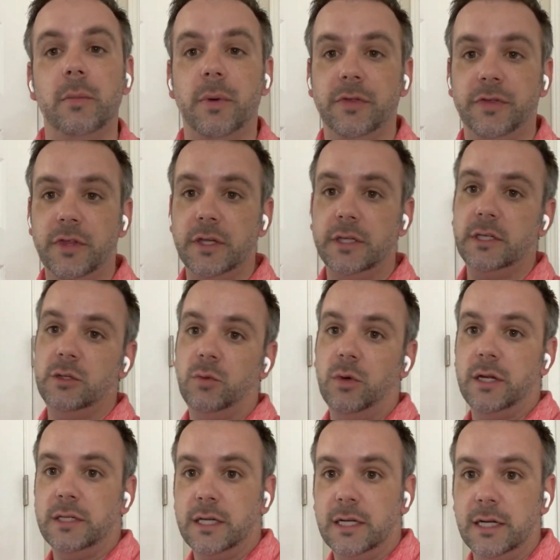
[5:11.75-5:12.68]
but this is
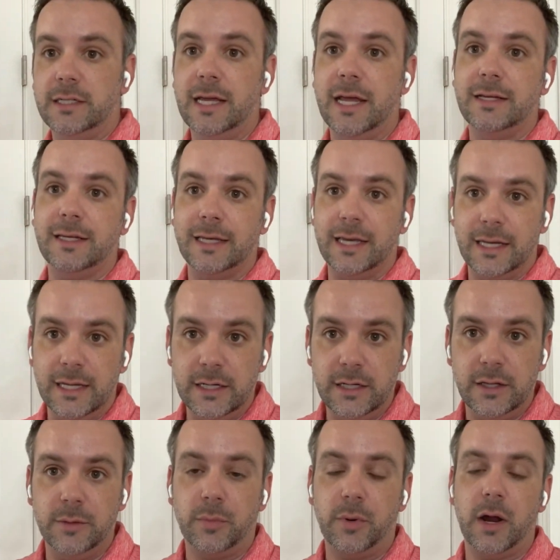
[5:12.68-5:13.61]
what it's going to take to get
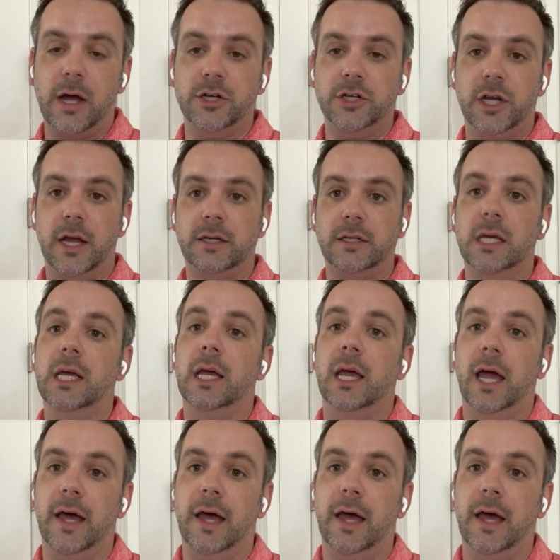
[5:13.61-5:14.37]
into the project,